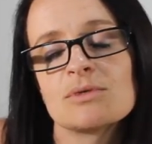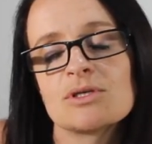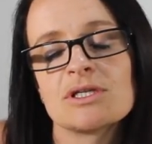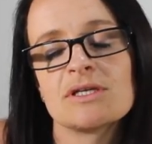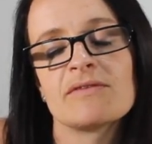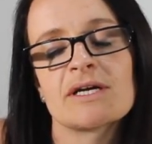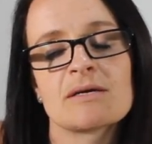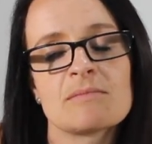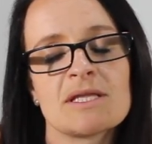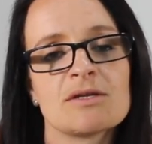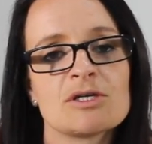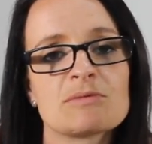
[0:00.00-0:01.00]
would only
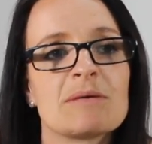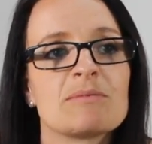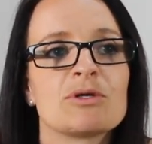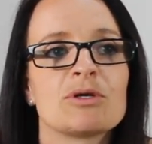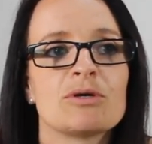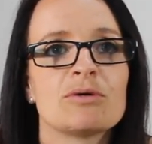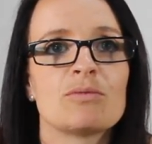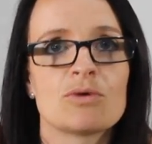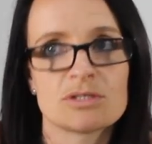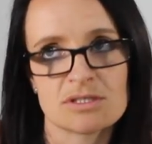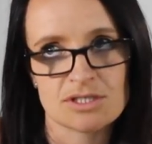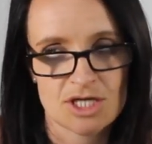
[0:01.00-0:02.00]
recommend those people who
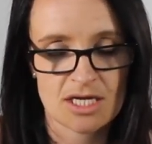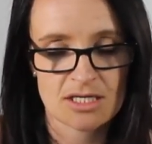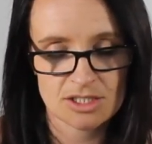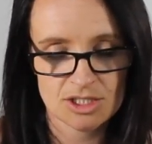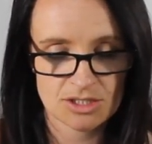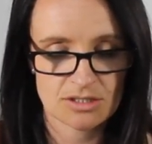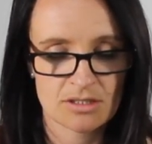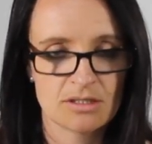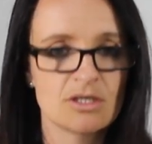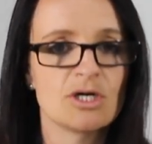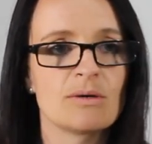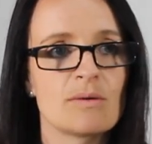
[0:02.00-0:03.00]
want to change,
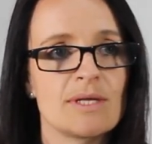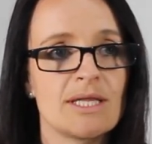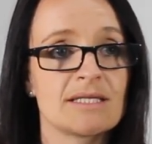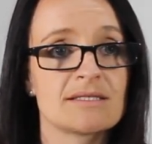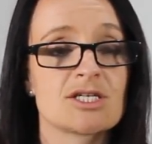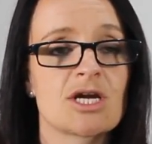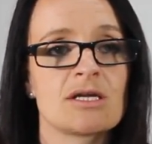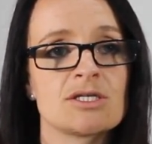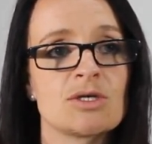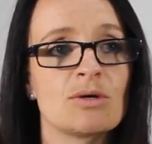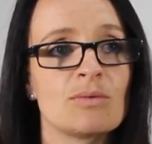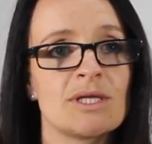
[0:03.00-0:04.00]
who are willing to
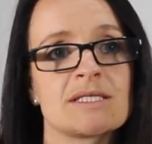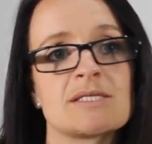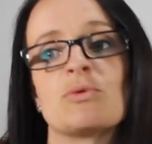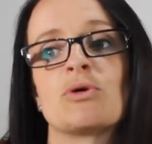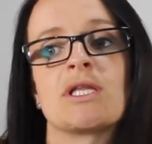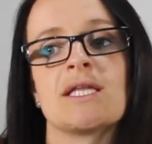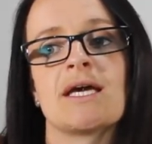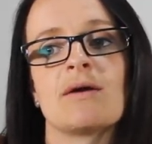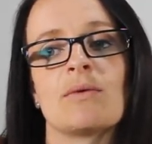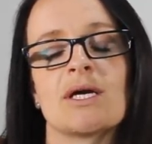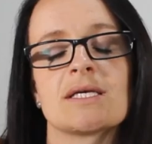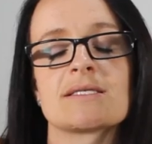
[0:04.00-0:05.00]
change, who are willing to put in the
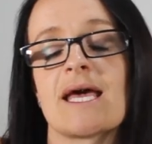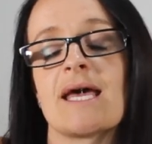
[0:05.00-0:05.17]
8 weeks.